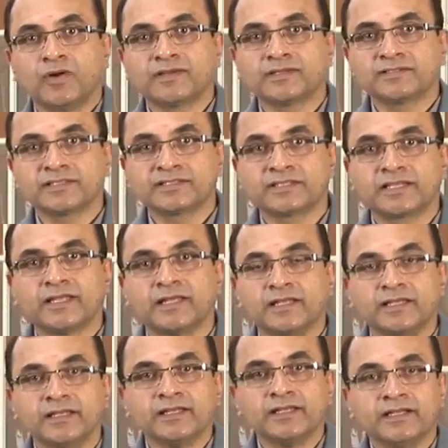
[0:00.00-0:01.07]
What is a
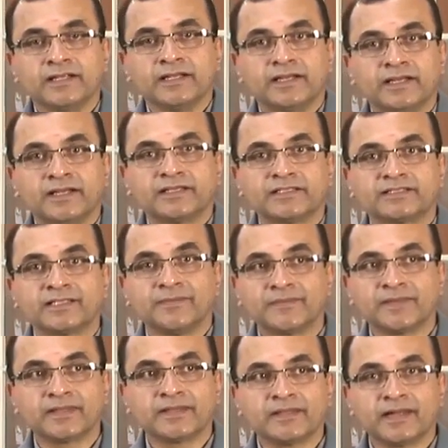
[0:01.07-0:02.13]
skill? It is
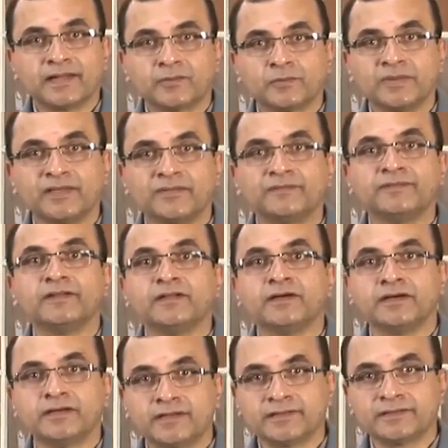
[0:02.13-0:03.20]
something that we have
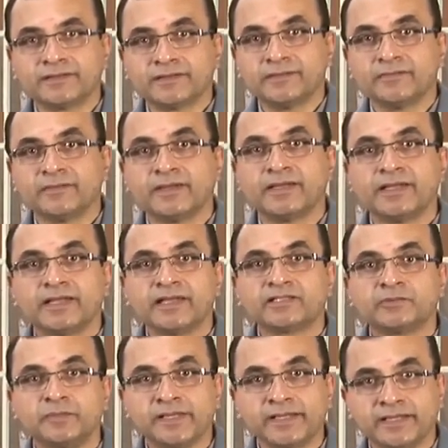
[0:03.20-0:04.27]
learnt by
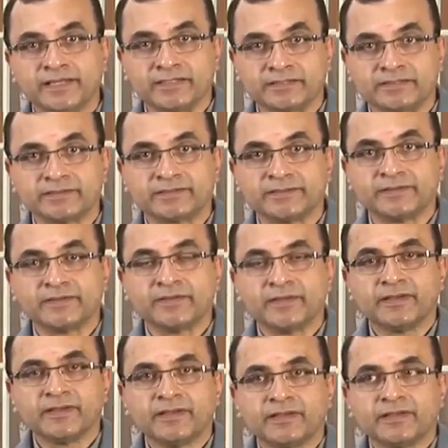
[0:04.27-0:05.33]
experience.
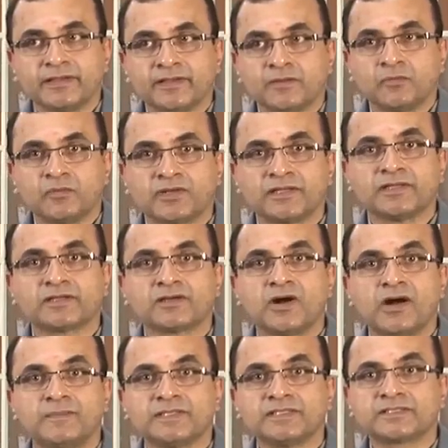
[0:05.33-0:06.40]
What are the
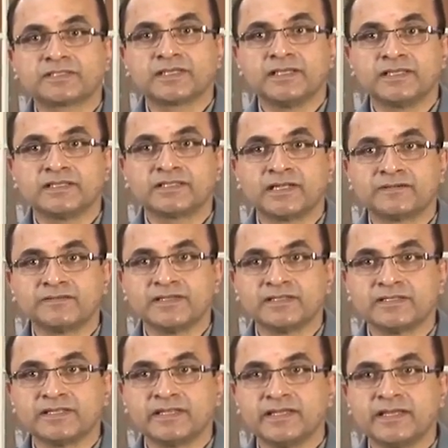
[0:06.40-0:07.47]
common skills that
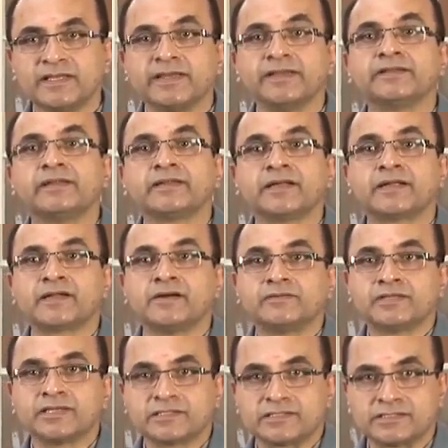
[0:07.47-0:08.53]
we see in and
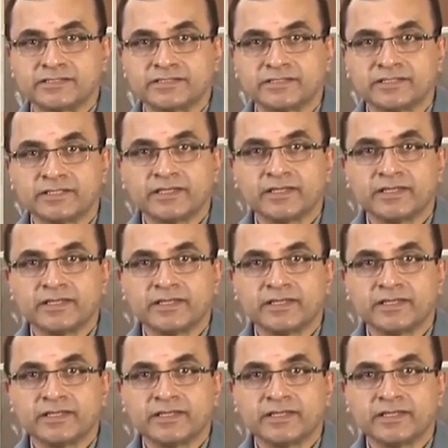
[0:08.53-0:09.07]
around us?